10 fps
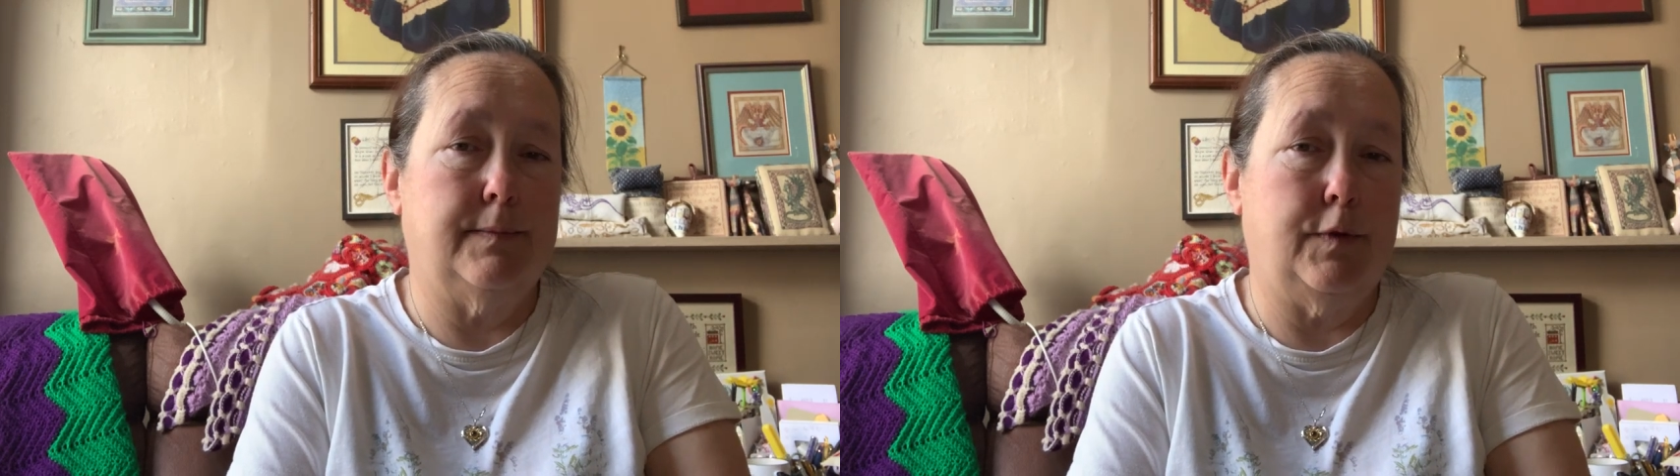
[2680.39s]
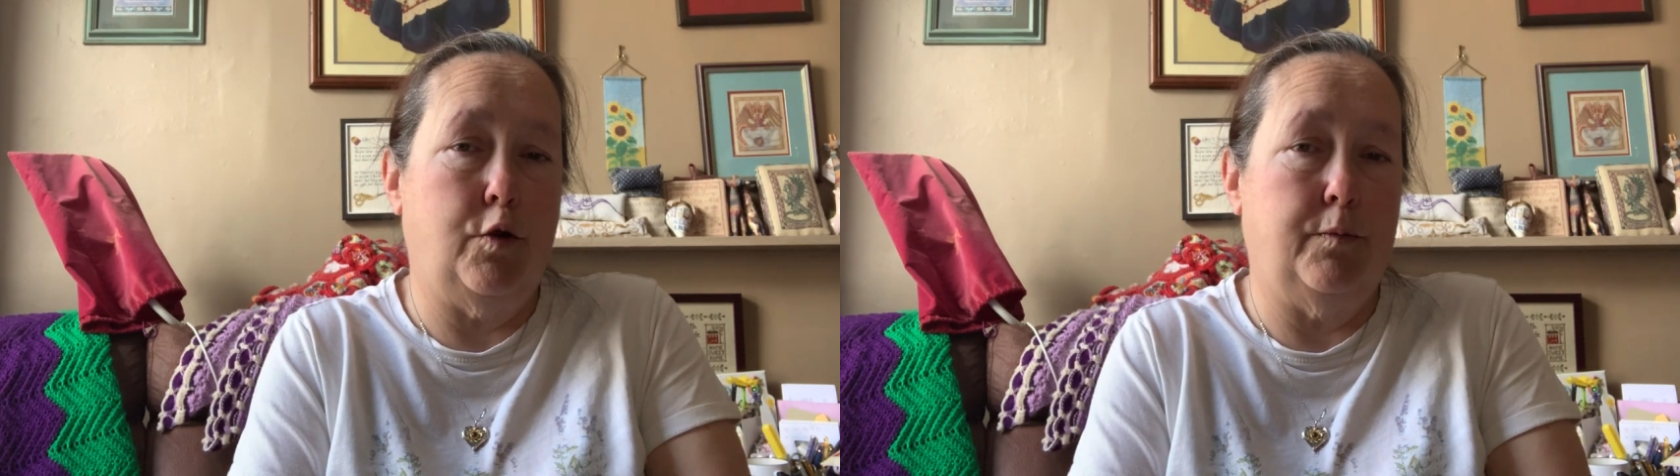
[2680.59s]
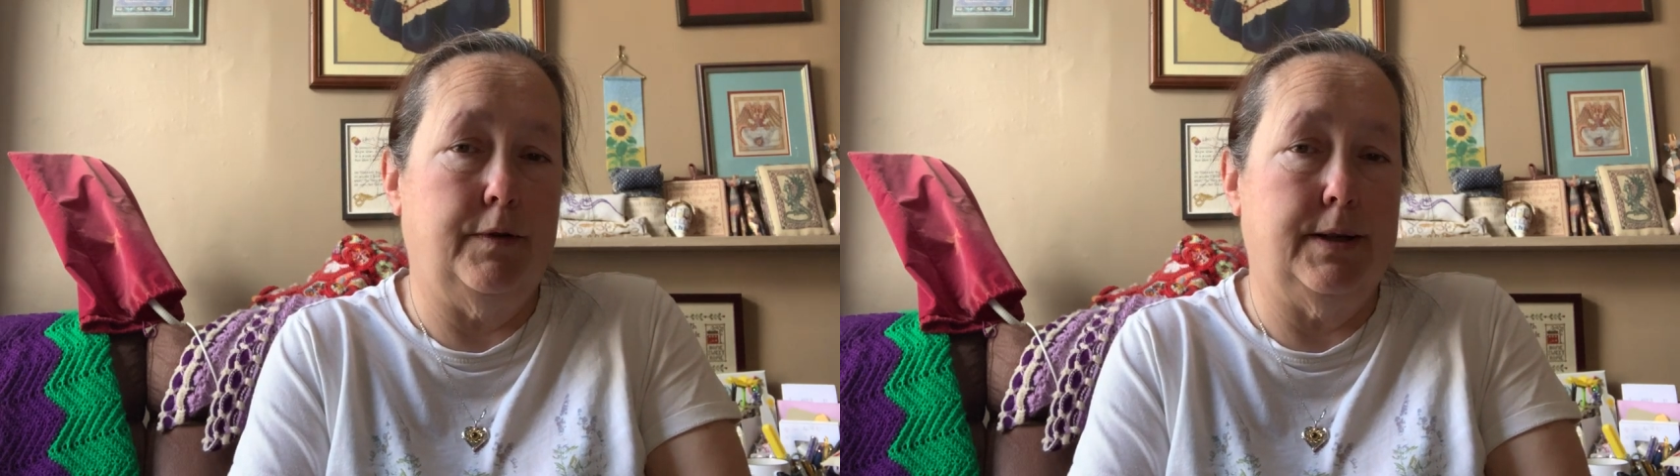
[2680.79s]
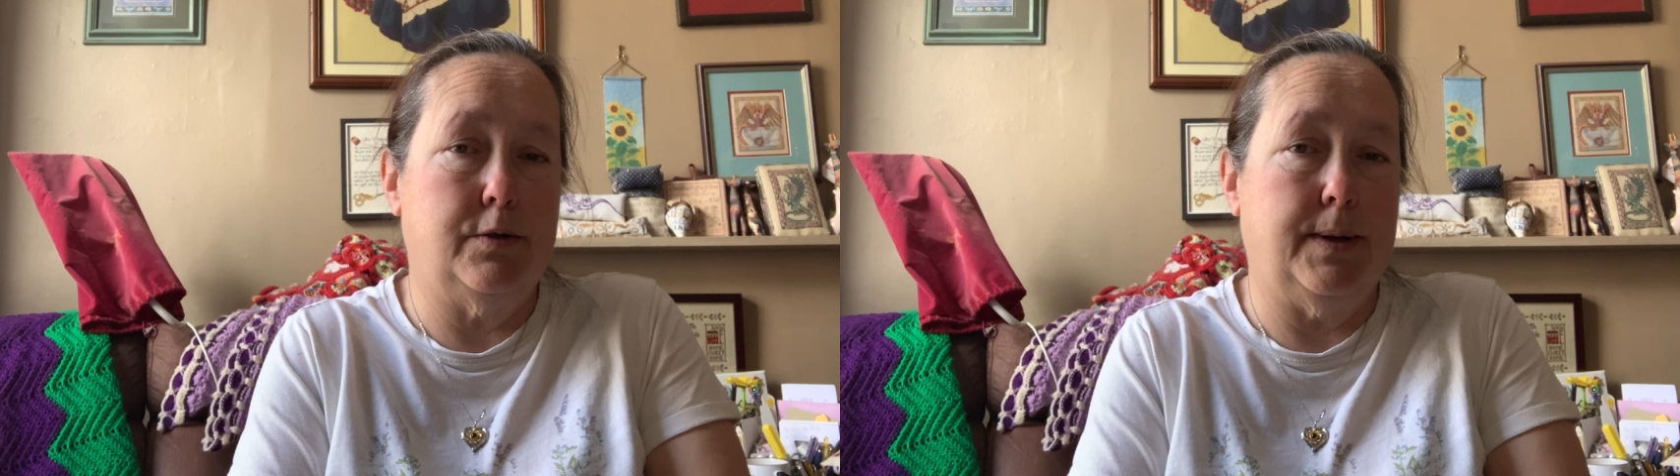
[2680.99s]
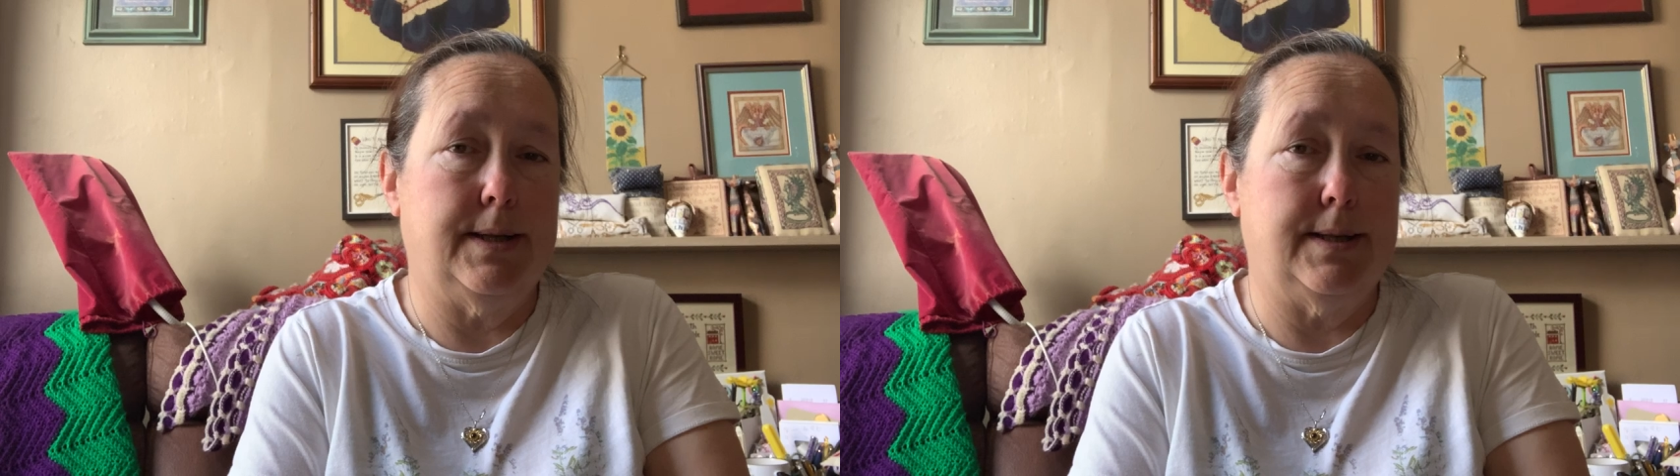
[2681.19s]
hopefully
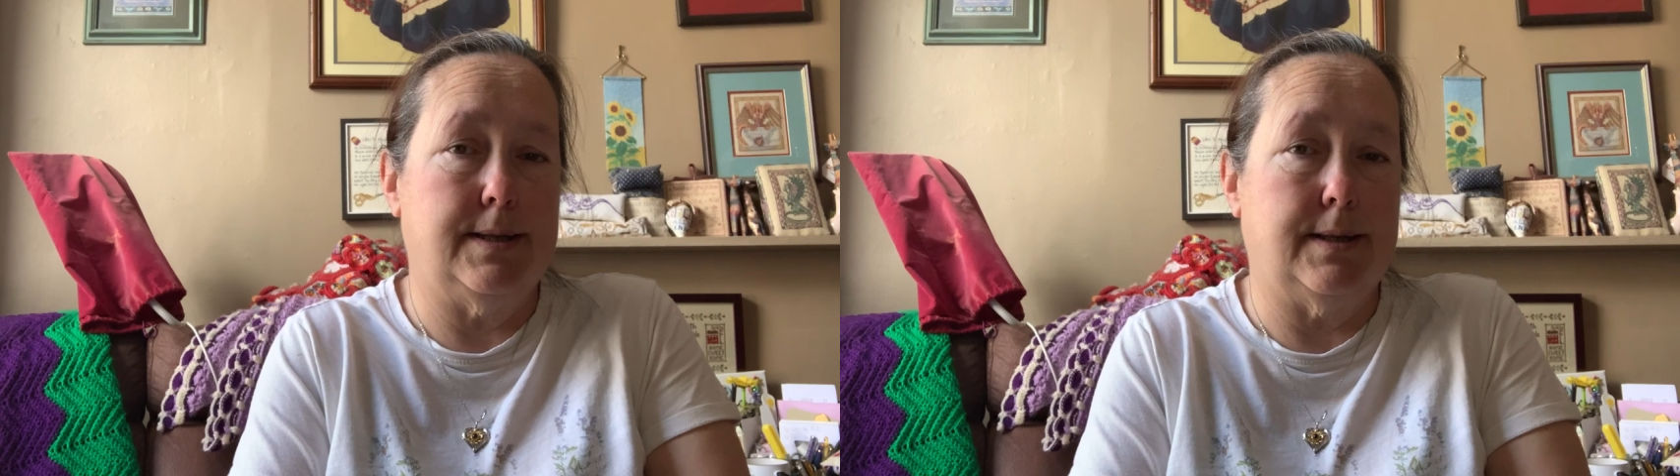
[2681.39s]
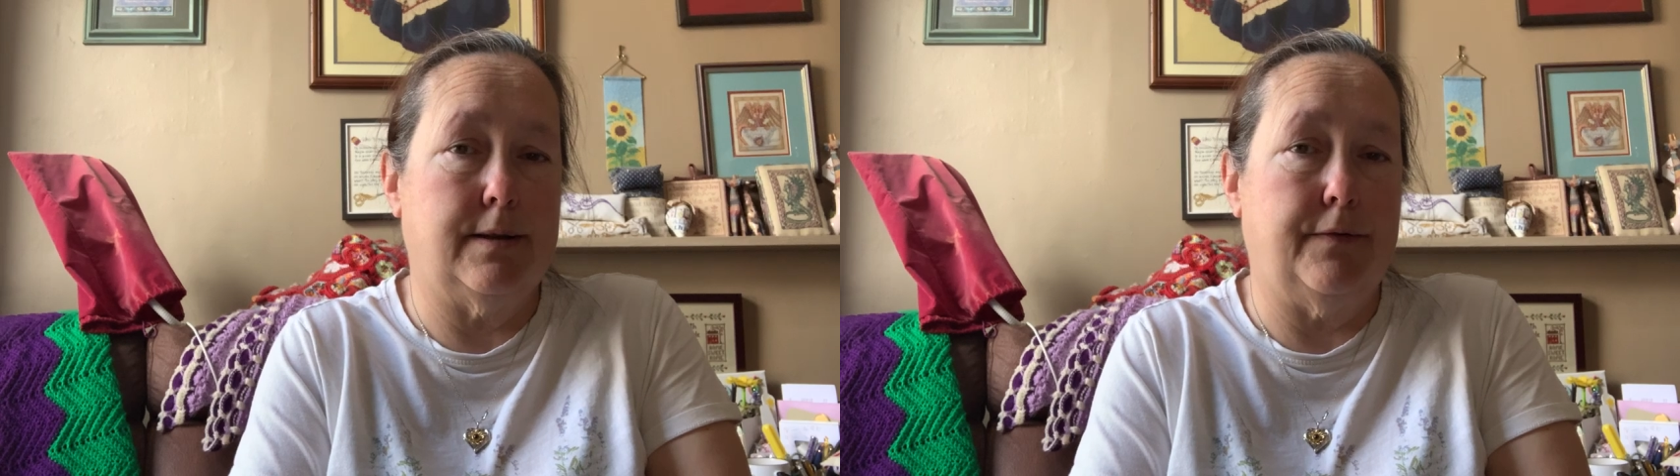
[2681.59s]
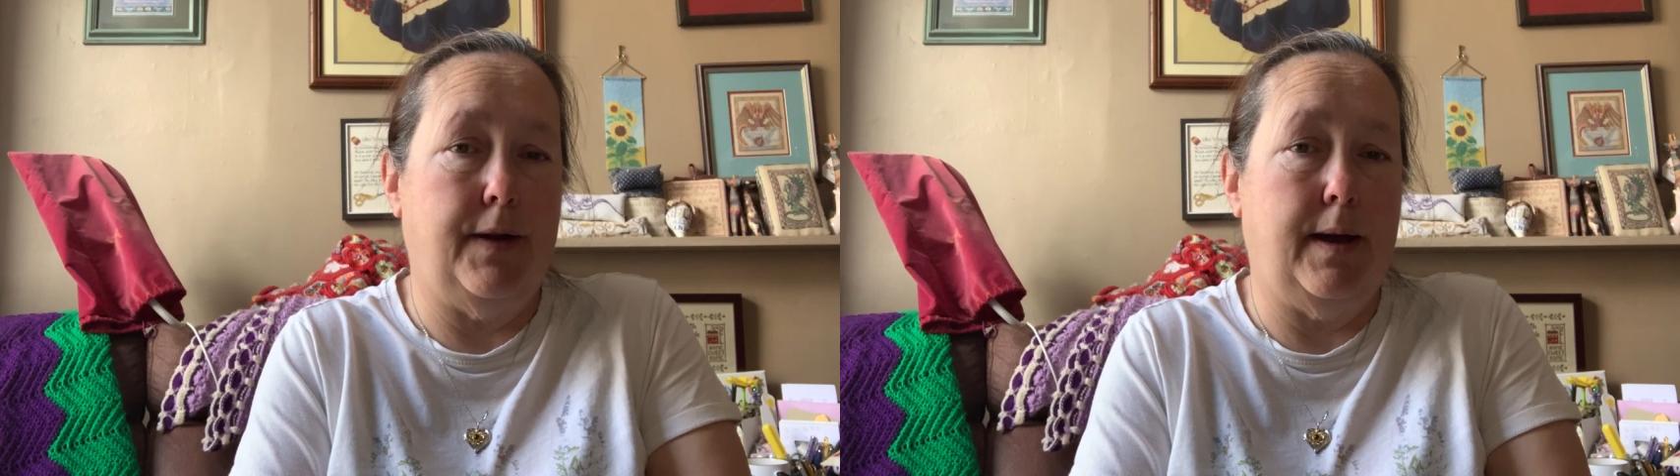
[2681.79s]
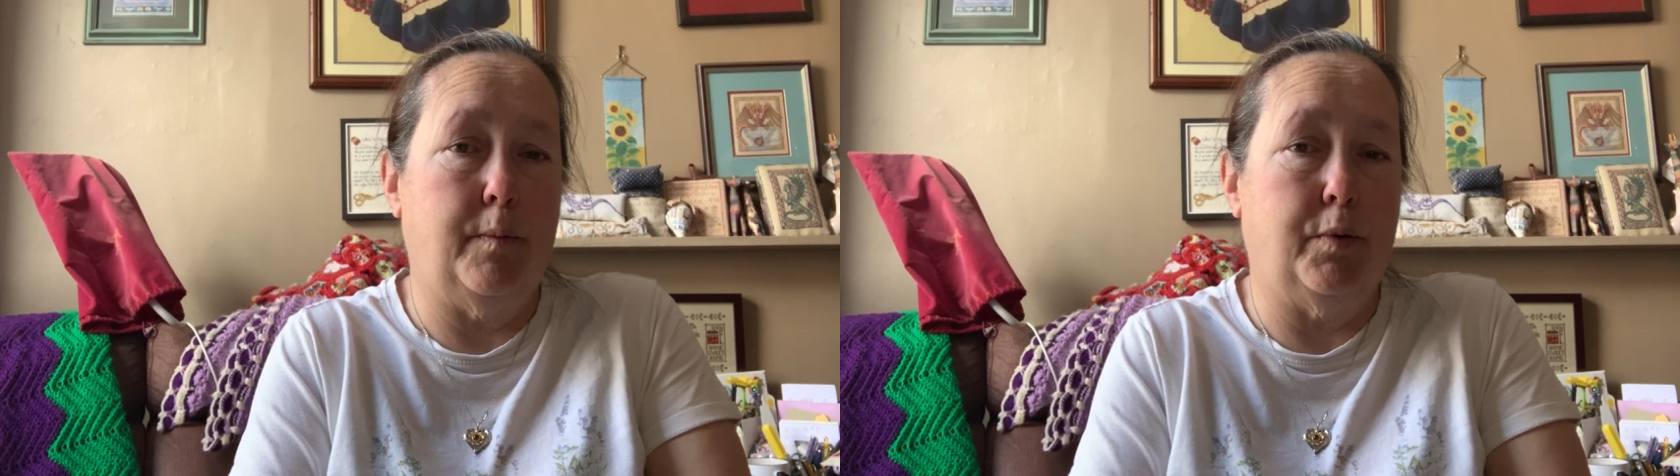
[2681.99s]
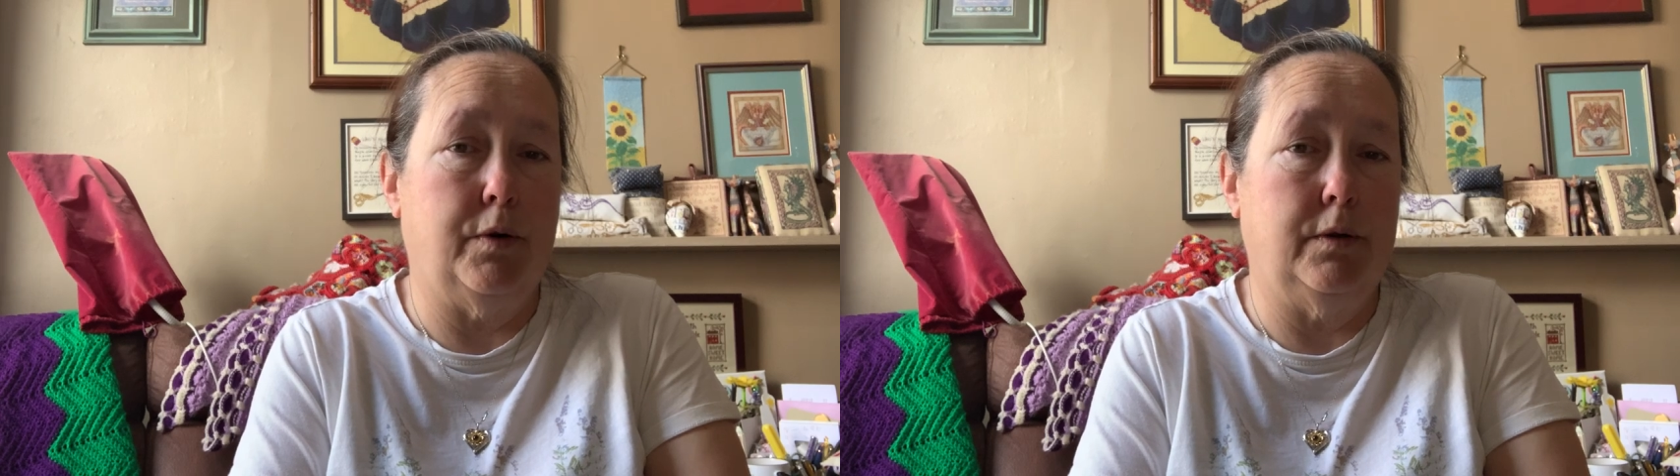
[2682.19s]
26th of
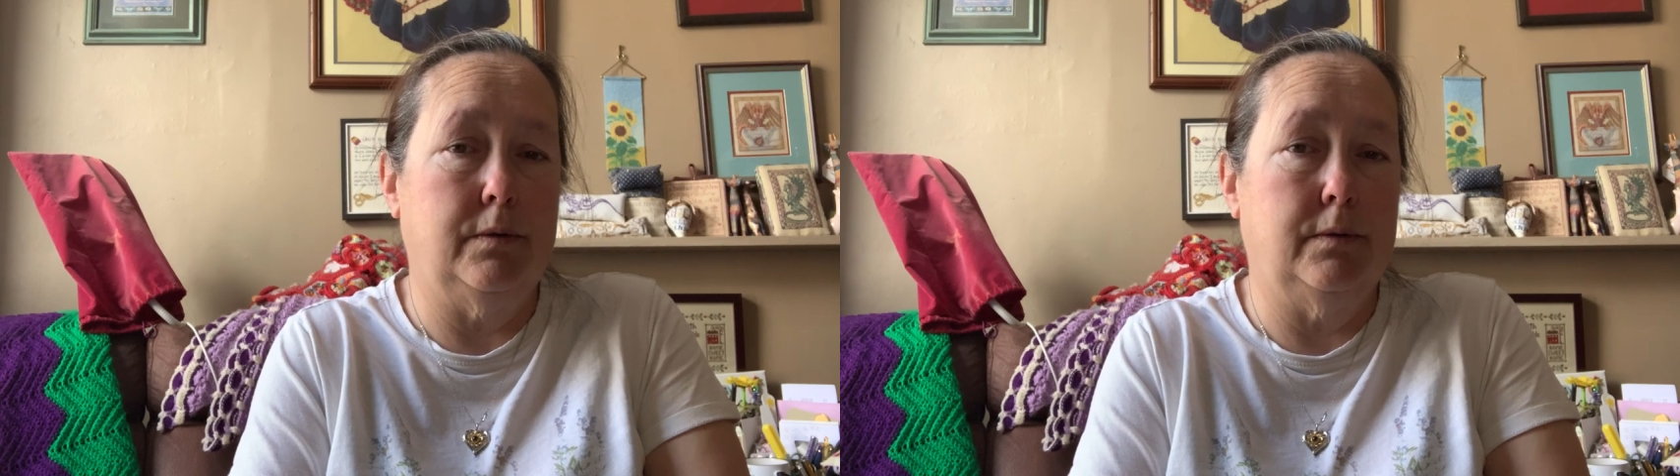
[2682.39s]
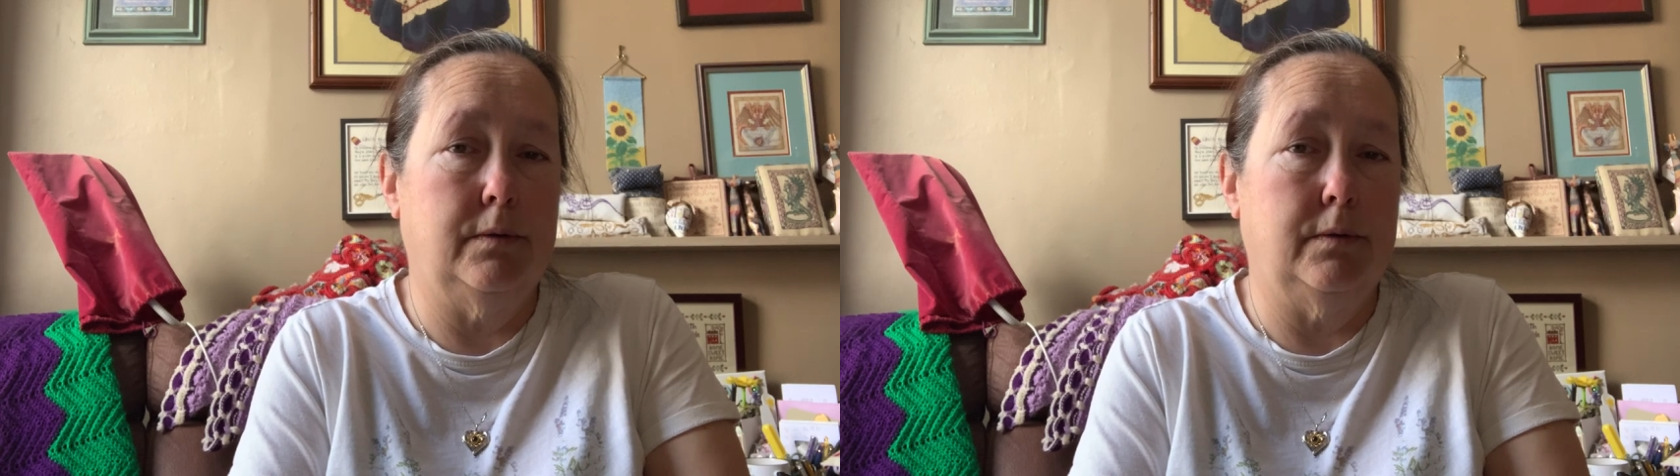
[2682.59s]
April.